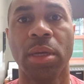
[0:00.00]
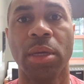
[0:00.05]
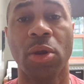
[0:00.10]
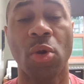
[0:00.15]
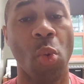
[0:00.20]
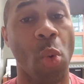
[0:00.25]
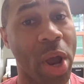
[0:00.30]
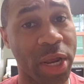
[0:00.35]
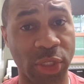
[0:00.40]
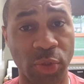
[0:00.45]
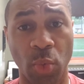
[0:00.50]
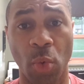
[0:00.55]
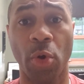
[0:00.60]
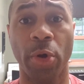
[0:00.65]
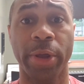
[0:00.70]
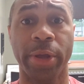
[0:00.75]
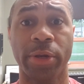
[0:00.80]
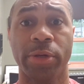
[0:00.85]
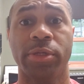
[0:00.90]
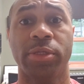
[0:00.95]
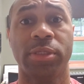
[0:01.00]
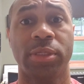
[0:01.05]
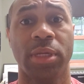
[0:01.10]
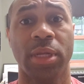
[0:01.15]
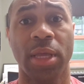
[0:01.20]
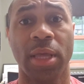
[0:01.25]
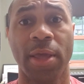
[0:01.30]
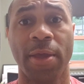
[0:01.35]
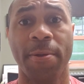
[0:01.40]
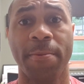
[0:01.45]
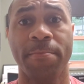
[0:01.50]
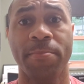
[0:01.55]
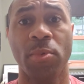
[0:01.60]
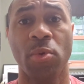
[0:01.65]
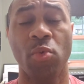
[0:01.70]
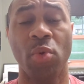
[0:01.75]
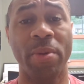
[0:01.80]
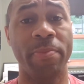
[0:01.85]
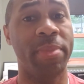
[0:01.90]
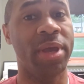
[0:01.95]
You're West Warriors.
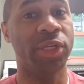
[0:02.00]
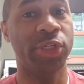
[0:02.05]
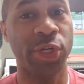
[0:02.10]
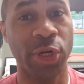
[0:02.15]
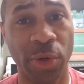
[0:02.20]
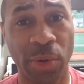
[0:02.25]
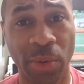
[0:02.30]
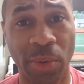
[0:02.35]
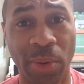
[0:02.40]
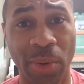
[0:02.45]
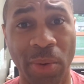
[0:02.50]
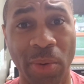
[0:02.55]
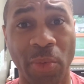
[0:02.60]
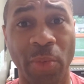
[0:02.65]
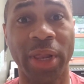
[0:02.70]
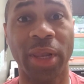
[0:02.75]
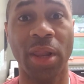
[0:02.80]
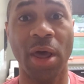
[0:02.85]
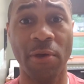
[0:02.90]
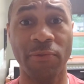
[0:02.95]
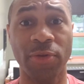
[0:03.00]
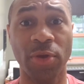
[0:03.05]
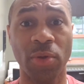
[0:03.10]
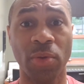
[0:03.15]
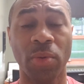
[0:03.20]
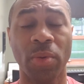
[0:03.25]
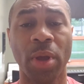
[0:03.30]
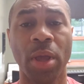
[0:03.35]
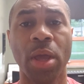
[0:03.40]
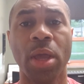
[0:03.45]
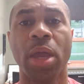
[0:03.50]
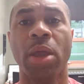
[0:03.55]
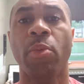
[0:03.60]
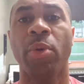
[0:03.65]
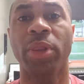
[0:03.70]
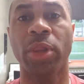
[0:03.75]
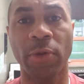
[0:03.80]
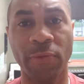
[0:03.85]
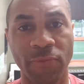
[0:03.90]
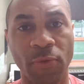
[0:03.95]
We miss you, we love you, and
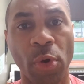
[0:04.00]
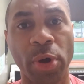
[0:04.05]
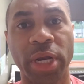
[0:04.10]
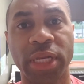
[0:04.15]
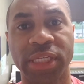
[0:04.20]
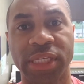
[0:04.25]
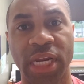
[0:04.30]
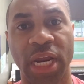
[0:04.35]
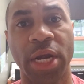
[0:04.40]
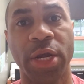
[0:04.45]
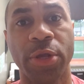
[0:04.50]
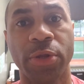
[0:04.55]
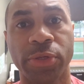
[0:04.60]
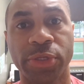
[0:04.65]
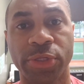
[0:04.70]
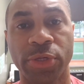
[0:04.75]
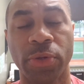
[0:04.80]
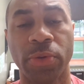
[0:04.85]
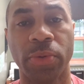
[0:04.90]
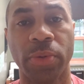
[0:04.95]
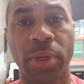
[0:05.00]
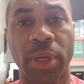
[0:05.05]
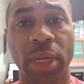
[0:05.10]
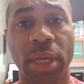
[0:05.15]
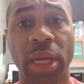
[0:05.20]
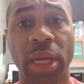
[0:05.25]
we look forward to seeing you soon.